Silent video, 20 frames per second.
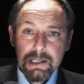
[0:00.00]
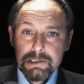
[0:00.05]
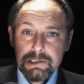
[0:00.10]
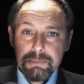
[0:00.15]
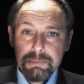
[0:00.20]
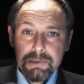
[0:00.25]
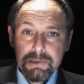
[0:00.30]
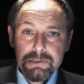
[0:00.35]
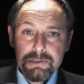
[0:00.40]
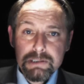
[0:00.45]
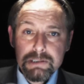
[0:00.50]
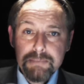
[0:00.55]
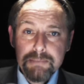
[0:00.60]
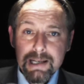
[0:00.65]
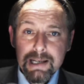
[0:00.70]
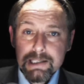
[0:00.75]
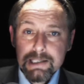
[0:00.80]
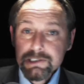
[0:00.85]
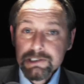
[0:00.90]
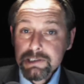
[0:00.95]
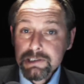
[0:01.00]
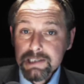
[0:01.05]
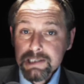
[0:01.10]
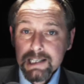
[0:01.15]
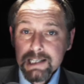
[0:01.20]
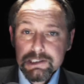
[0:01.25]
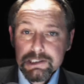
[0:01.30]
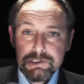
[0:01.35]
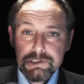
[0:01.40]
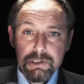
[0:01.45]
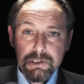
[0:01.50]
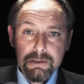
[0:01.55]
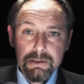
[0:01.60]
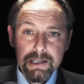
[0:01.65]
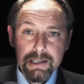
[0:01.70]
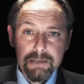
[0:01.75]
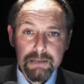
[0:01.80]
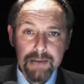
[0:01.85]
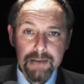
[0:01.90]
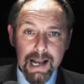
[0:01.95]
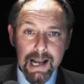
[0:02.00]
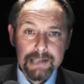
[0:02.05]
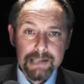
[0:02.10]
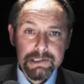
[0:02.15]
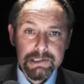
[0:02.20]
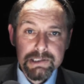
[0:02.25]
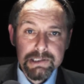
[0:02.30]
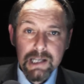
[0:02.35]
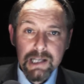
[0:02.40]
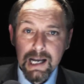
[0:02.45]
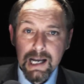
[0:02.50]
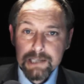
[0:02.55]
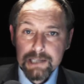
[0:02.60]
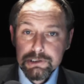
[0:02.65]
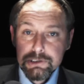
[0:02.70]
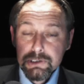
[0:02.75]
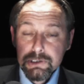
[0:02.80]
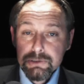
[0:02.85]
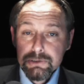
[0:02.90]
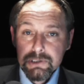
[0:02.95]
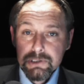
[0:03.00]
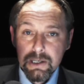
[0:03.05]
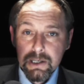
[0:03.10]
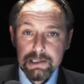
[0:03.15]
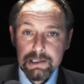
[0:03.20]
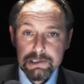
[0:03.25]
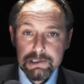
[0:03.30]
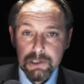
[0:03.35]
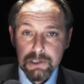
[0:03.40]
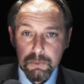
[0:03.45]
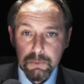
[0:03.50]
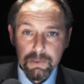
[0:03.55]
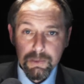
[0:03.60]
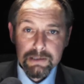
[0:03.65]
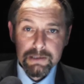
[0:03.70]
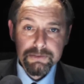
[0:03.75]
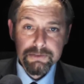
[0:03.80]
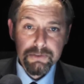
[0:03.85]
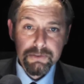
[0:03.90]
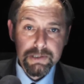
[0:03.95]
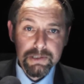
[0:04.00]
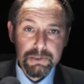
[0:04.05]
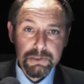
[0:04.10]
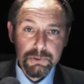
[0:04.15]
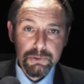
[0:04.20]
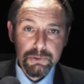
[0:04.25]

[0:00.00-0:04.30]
to build as many as six nuclear reactors at two sites, Wilfer in